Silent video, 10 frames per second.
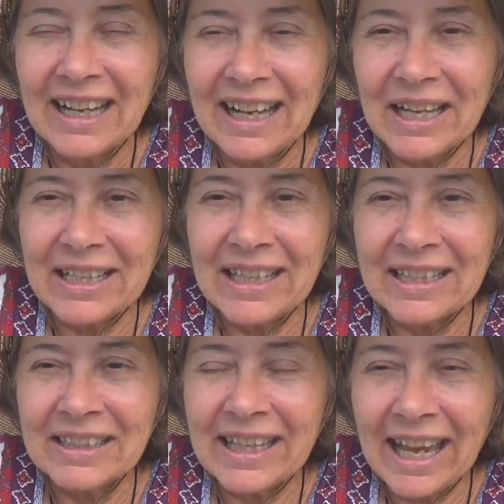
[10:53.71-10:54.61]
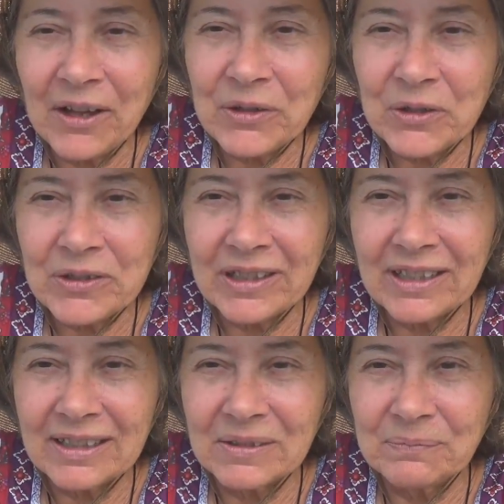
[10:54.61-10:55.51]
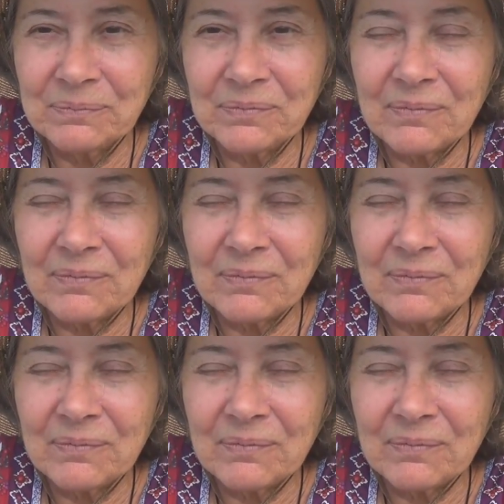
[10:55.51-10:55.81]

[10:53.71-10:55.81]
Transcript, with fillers: I encountered um,